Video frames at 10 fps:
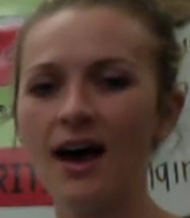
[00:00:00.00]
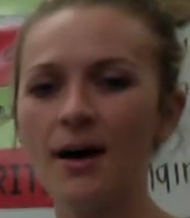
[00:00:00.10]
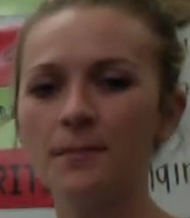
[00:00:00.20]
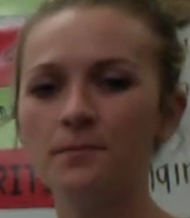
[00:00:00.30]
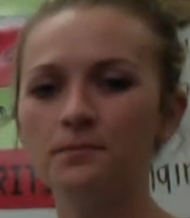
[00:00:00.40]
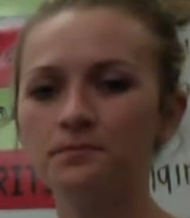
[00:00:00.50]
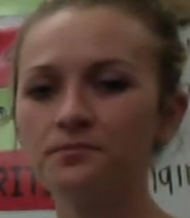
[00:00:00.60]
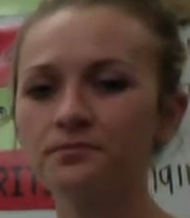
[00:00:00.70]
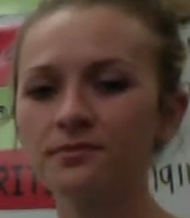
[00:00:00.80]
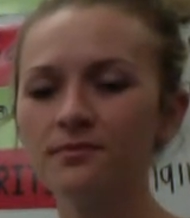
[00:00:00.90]
Let's go
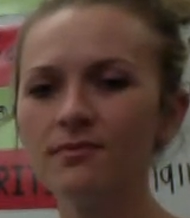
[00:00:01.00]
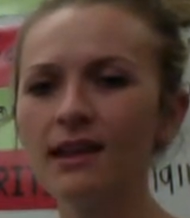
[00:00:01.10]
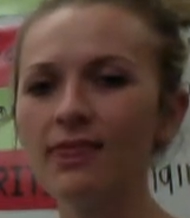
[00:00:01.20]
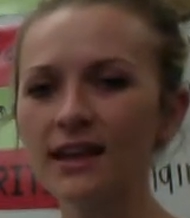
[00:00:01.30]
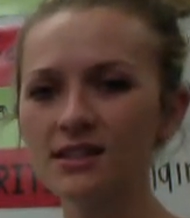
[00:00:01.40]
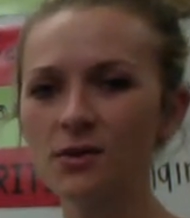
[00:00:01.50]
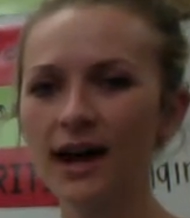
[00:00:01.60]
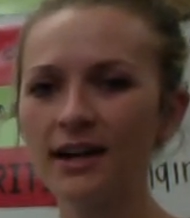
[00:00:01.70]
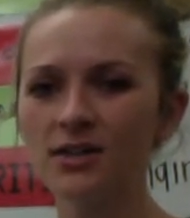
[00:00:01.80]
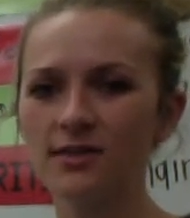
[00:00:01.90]
ahead and do that now. Let's
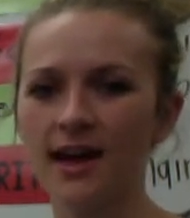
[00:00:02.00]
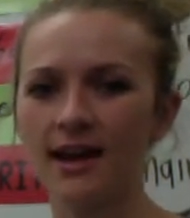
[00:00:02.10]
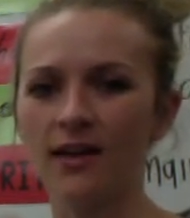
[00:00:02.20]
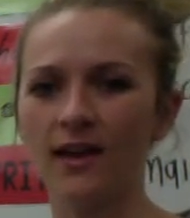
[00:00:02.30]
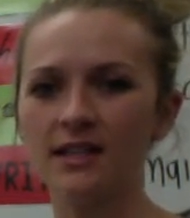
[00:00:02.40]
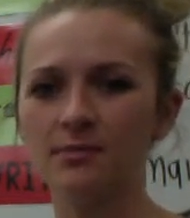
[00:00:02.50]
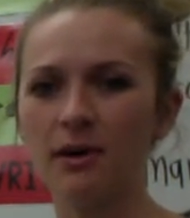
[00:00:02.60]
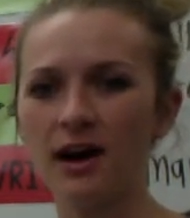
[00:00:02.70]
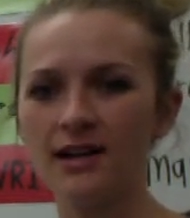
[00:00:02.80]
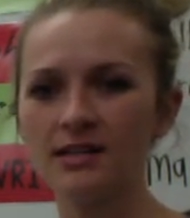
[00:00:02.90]
pause your video,
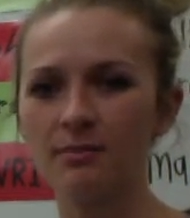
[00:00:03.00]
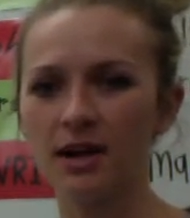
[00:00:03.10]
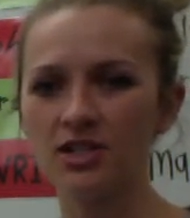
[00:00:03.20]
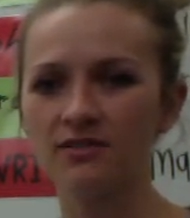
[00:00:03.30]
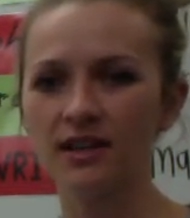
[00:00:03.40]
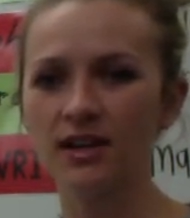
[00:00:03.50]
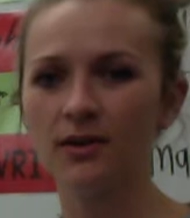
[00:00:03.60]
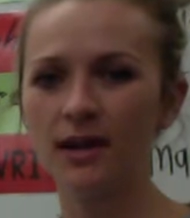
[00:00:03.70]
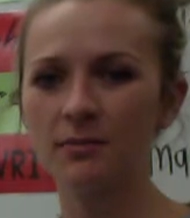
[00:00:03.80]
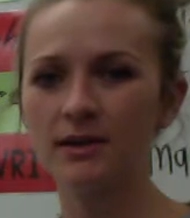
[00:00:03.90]
get a piece of paper,
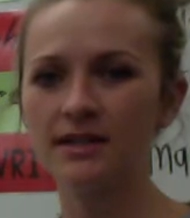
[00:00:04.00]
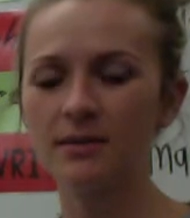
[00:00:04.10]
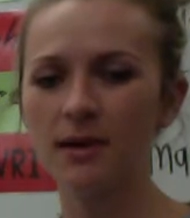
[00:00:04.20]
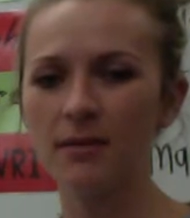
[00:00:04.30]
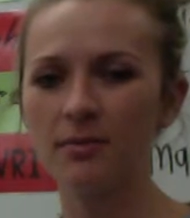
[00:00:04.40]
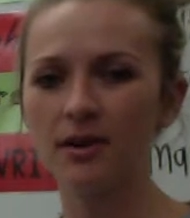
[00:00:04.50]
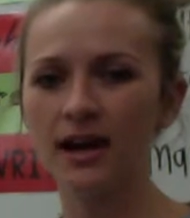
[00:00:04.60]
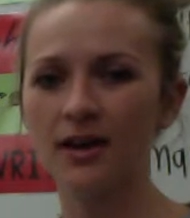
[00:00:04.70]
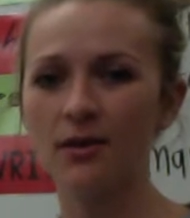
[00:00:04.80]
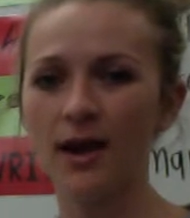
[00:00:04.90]
and write 1 through
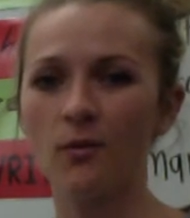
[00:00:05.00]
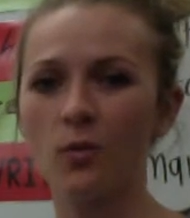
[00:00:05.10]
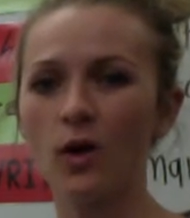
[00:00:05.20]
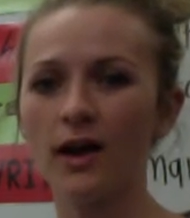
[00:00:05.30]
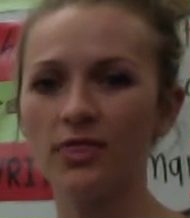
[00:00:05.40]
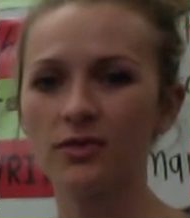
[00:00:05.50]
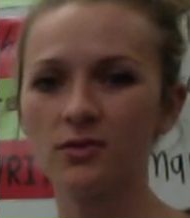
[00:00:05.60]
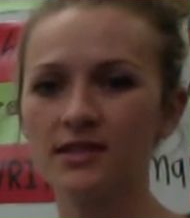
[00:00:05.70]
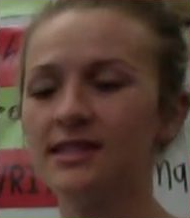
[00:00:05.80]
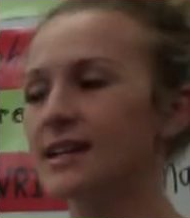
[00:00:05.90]
6 on it.
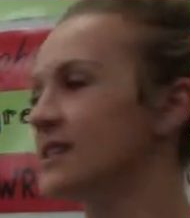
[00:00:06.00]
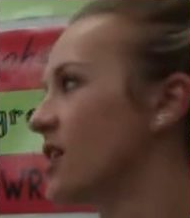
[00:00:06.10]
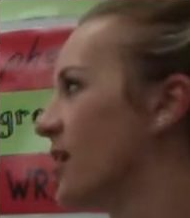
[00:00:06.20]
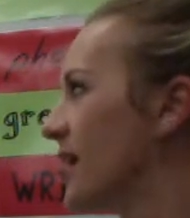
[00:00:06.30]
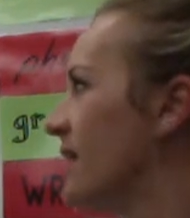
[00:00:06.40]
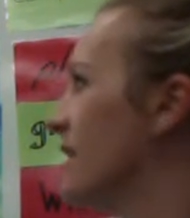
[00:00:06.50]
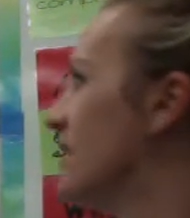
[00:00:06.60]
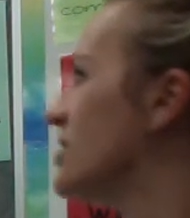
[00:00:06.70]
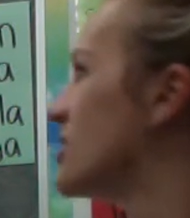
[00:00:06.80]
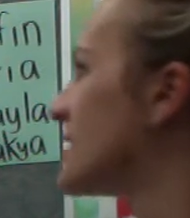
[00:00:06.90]
Just like this.